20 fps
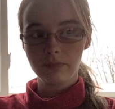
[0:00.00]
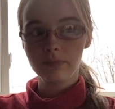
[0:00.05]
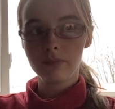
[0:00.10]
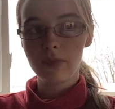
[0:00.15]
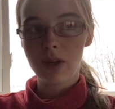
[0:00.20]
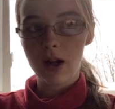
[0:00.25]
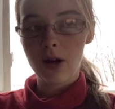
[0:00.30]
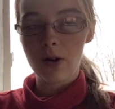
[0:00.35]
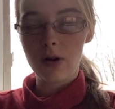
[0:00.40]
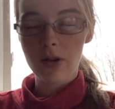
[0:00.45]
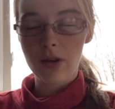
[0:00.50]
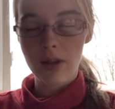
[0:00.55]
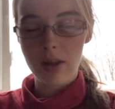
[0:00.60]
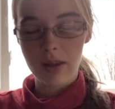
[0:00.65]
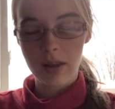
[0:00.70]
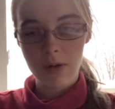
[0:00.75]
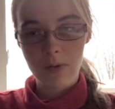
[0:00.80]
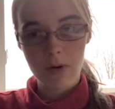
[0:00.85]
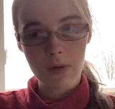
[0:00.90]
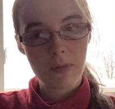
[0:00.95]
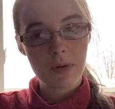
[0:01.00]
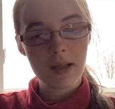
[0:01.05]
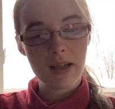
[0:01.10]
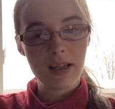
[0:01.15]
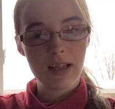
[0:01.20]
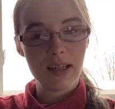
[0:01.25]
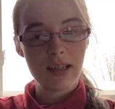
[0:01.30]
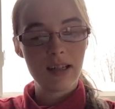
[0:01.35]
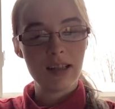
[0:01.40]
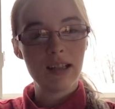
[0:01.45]
I heard that they were playing
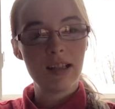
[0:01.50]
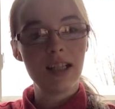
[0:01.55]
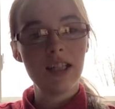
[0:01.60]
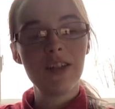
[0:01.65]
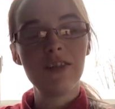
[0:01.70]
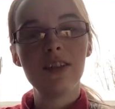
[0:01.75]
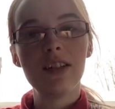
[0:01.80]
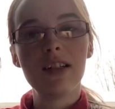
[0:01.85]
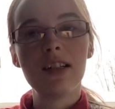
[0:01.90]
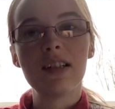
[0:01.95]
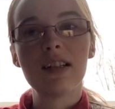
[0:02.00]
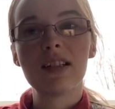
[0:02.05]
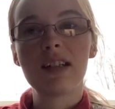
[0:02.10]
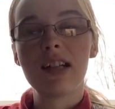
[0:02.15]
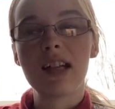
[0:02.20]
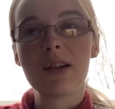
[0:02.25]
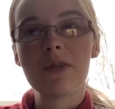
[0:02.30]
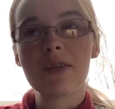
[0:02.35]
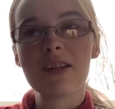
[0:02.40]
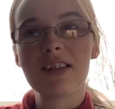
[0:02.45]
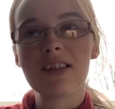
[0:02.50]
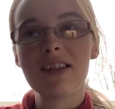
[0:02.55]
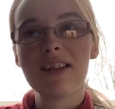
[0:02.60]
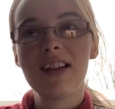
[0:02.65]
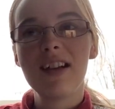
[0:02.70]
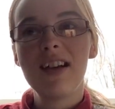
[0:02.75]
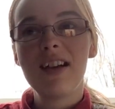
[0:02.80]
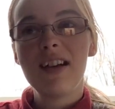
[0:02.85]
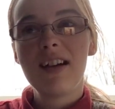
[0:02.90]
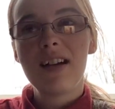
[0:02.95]
it in the evenings, and I
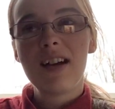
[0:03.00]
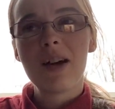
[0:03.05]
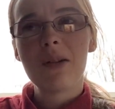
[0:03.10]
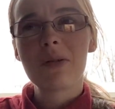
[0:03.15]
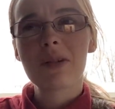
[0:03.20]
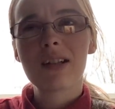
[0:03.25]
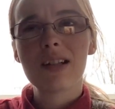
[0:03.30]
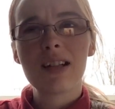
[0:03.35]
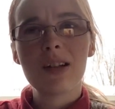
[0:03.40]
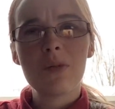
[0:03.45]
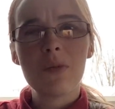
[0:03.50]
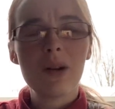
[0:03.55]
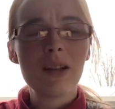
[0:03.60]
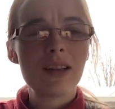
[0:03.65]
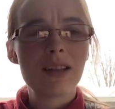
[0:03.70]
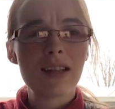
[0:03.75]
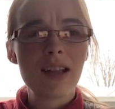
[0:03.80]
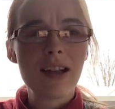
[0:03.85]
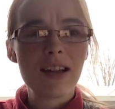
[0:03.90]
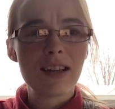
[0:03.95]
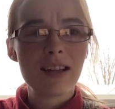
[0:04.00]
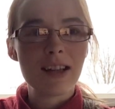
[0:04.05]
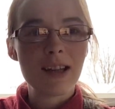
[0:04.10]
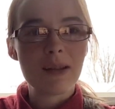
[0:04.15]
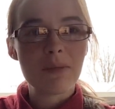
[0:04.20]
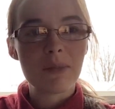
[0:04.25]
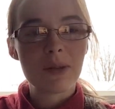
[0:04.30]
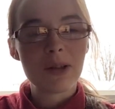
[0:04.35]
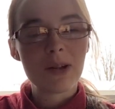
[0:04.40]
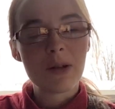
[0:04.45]
was like, what's that
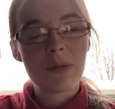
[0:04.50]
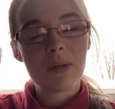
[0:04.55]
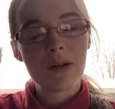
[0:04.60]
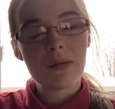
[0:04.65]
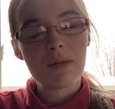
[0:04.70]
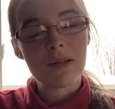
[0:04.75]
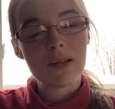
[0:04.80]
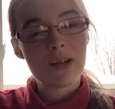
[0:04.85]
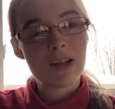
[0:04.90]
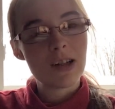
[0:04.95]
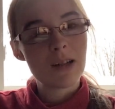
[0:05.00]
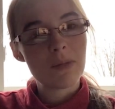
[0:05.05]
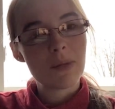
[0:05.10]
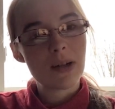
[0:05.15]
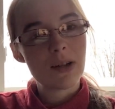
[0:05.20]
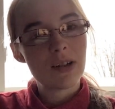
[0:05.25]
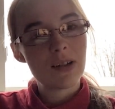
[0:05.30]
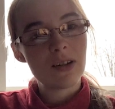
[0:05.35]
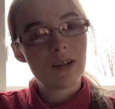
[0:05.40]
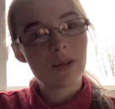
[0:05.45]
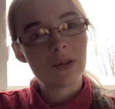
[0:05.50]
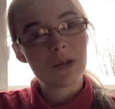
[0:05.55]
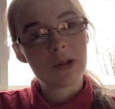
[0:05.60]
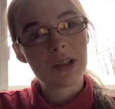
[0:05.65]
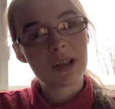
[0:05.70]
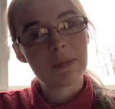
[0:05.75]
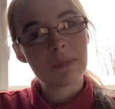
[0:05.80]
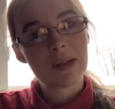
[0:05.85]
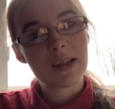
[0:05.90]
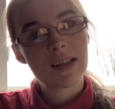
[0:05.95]
game? So I'll probably learn about it on
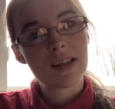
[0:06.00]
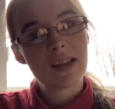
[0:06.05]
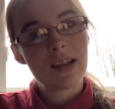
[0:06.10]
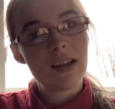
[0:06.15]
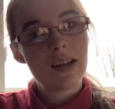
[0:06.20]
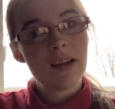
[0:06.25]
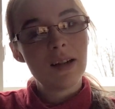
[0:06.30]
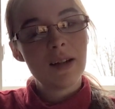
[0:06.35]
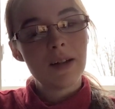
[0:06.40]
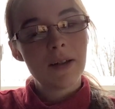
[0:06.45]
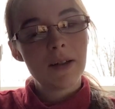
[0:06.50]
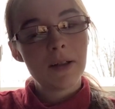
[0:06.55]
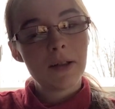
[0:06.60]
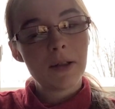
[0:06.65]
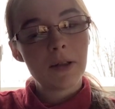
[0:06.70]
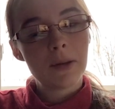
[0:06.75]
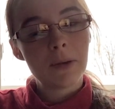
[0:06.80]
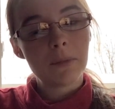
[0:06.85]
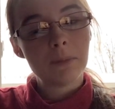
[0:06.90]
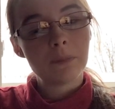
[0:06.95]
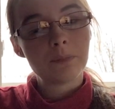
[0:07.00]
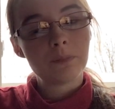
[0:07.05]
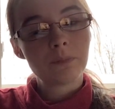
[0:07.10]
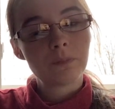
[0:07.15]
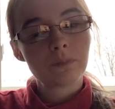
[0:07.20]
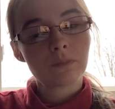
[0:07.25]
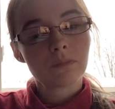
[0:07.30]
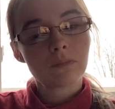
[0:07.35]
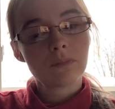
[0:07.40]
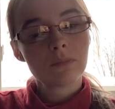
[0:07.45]
Christmas. Um,
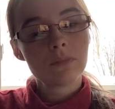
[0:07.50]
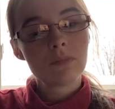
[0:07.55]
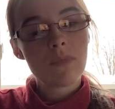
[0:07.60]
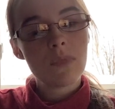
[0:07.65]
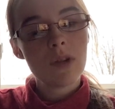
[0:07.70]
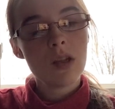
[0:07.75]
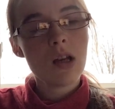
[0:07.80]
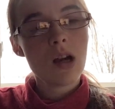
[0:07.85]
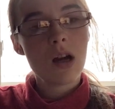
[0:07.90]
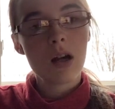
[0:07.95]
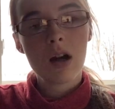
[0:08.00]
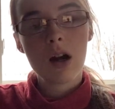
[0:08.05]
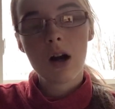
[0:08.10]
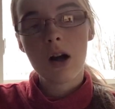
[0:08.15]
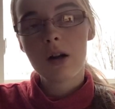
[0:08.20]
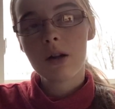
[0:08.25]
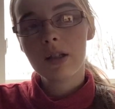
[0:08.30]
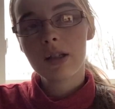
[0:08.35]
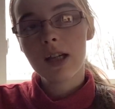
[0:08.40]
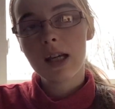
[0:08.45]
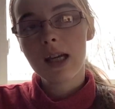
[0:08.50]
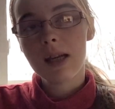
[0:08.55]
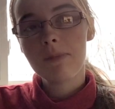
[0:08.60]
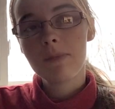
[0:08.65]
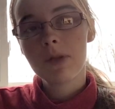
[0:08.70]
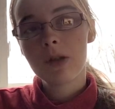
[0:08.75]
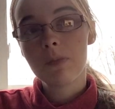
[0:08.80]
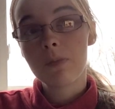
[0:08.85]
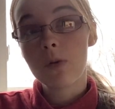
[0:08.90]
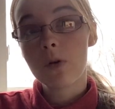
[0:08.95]
yeah, card
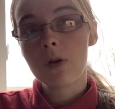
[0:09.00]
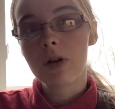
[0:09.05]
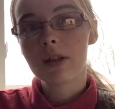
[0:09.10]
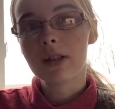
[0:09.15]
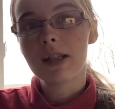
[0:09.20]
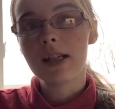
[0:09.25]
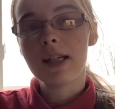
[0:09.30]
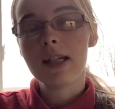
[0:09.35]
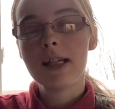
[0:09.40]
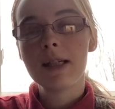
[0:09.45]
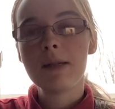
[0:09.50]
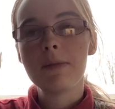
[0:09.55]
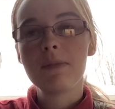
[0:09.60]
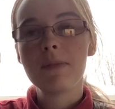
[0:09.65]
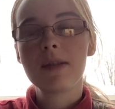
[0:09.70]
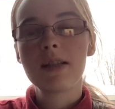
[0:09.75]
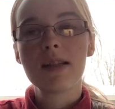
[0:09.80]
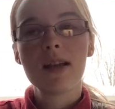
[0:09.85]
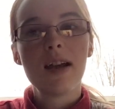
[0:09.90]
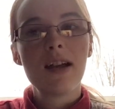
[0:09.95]
games, board games.